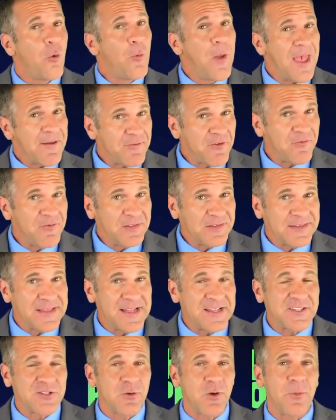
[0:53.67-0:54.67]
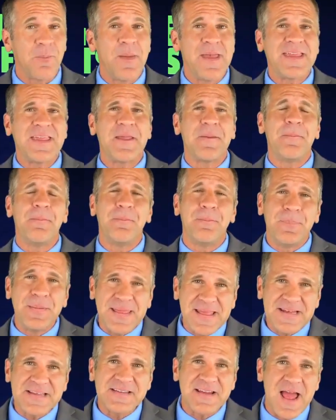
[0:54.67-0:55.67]
We have affiliates who are making
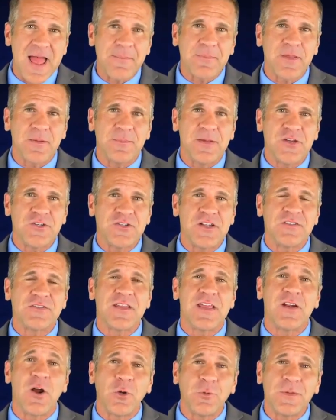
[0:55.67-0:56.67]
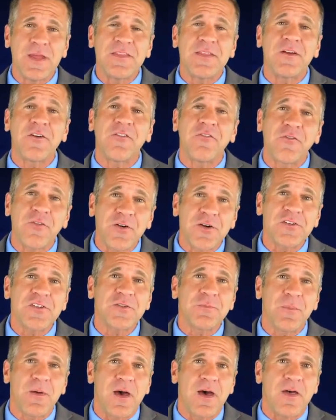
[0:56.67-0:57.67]
big time commissions in only their
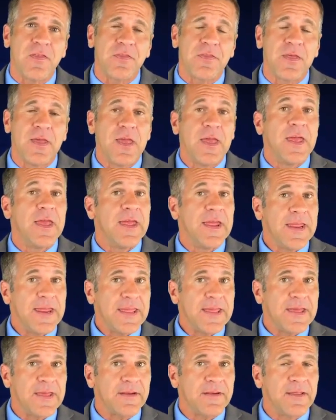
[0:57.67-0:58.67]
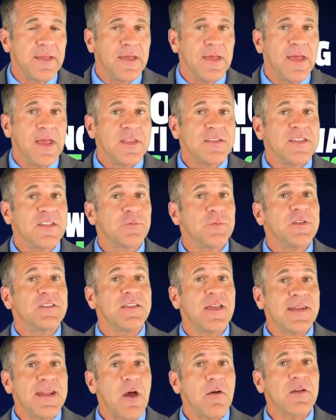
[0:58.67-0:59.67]
first month, and since we
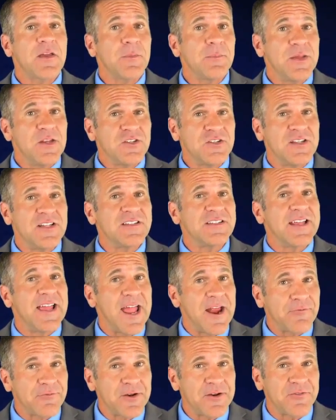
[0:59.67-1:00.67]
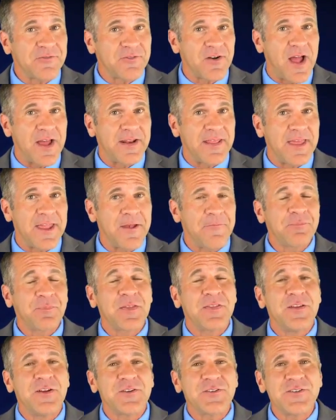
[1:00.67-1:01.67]
send out commissions every Friday,
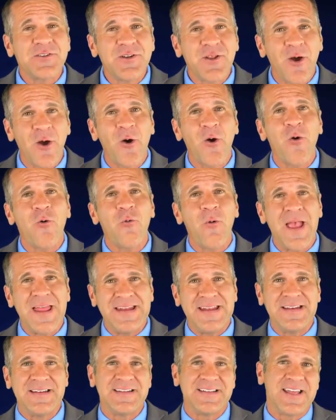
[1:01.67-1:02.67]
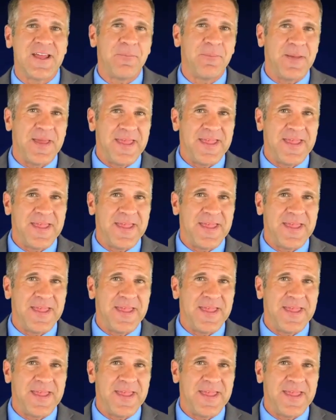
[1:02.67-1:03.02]
there's no waiting to get